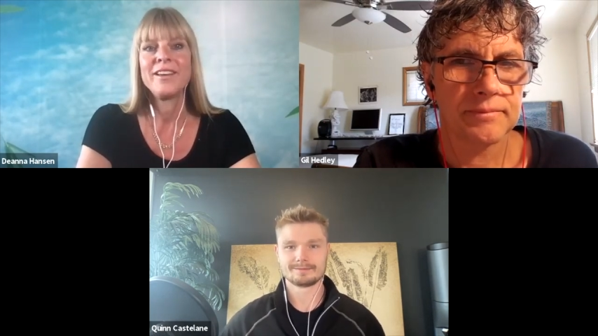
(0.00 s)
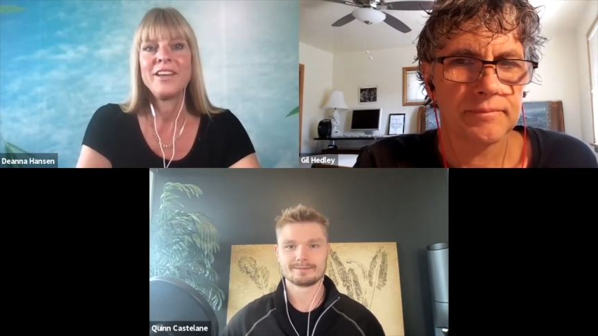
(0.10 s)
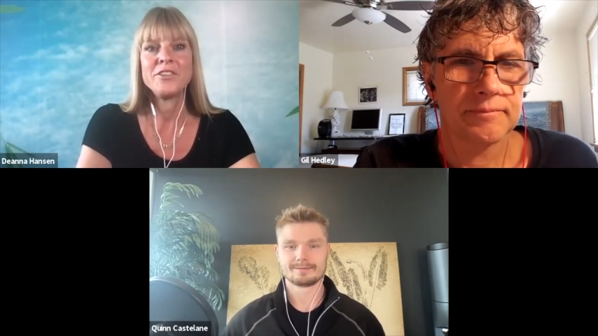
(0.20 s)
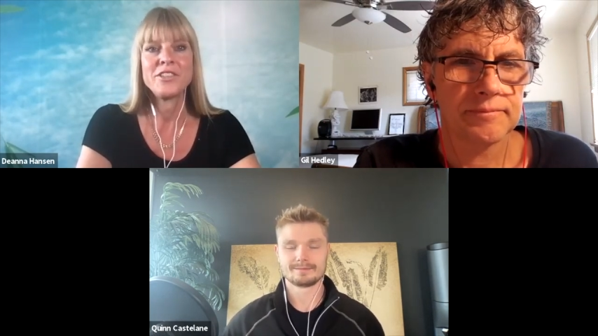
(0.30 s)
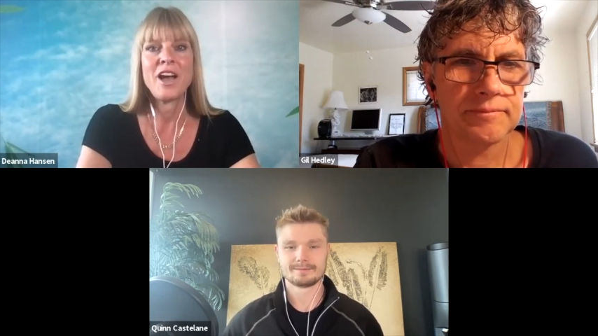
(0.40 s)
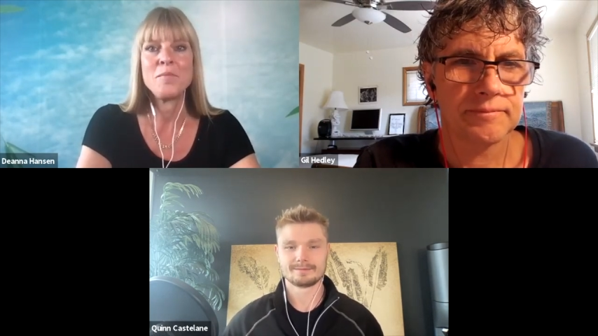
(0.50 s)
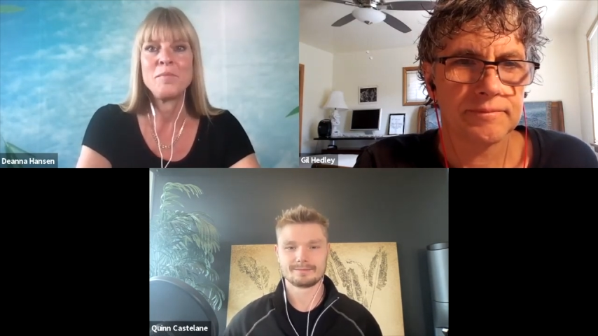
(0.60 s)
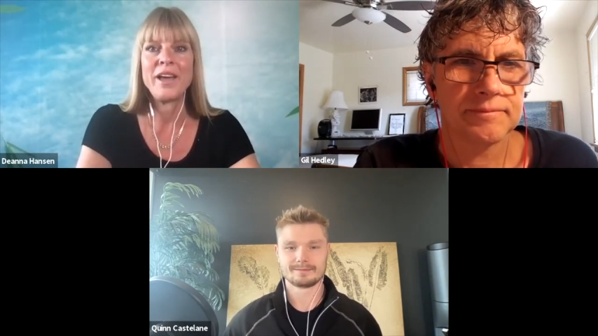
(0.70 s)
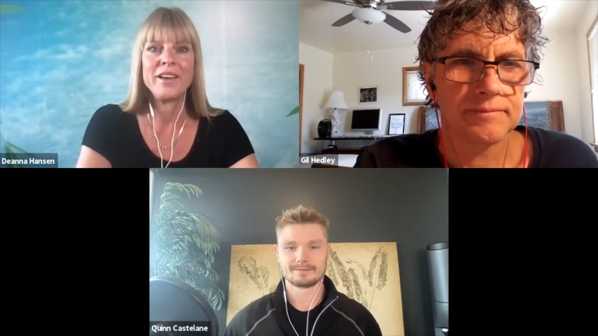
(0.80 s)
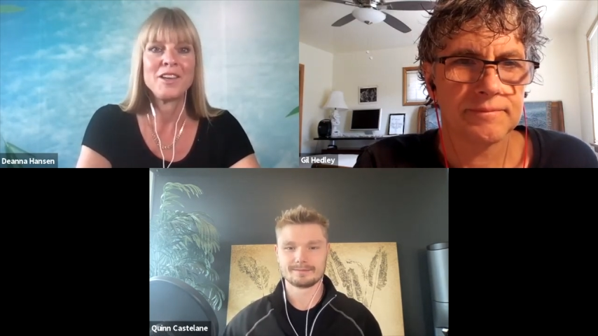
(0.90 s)
Speaker 1: your time
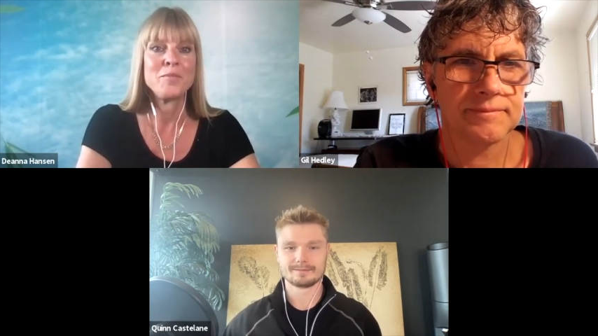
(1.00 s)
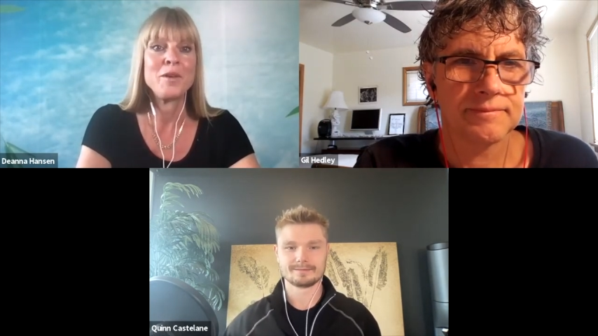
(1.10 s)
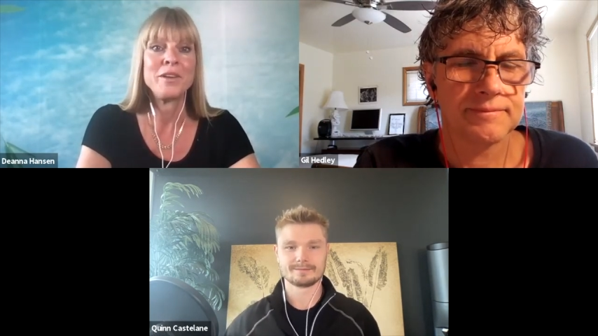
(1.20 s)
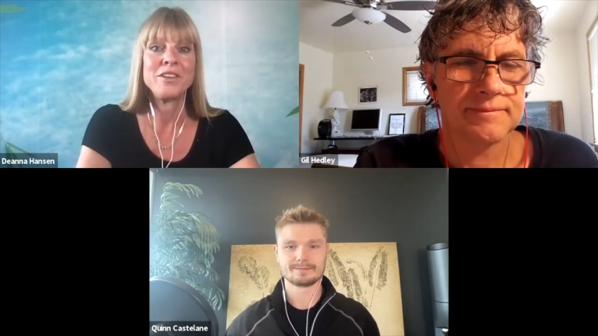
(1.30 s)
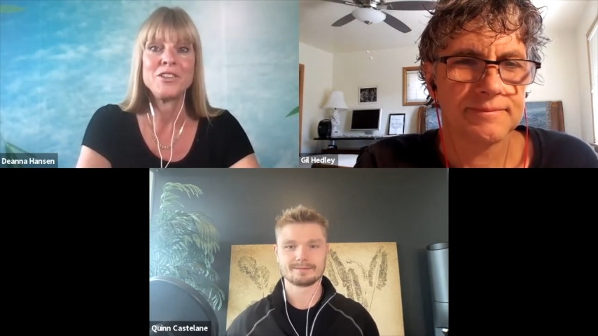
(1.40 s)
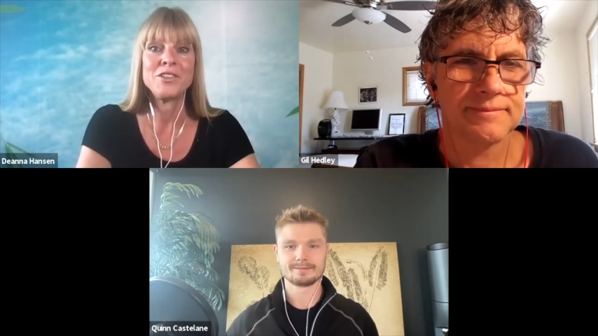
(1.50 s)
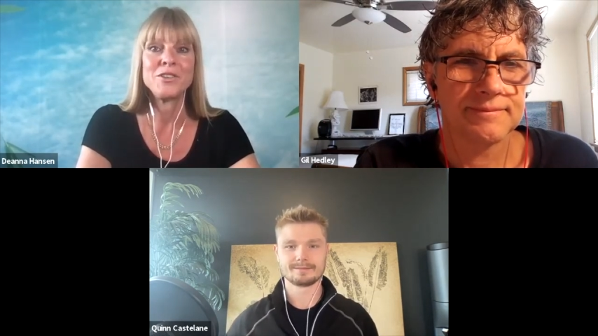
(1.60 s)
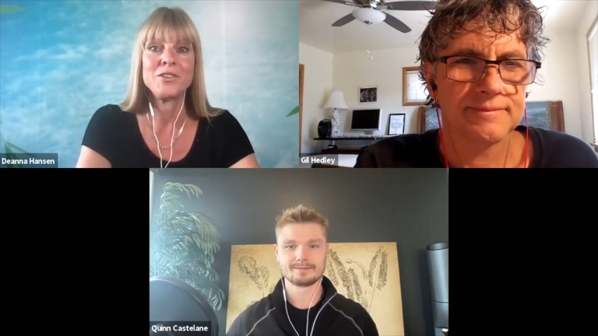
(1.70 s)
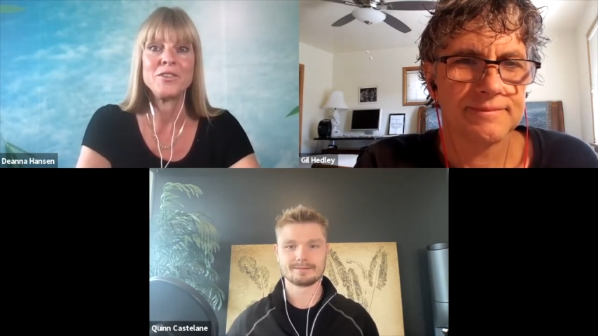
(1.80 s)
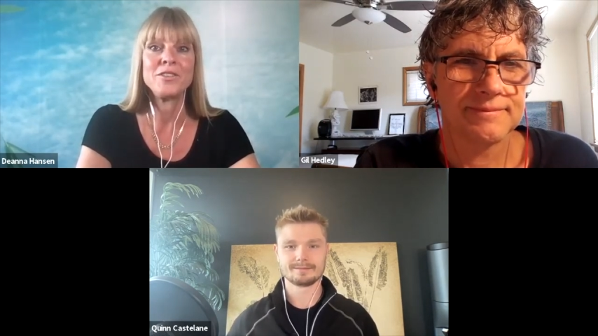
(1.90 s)
and commitment to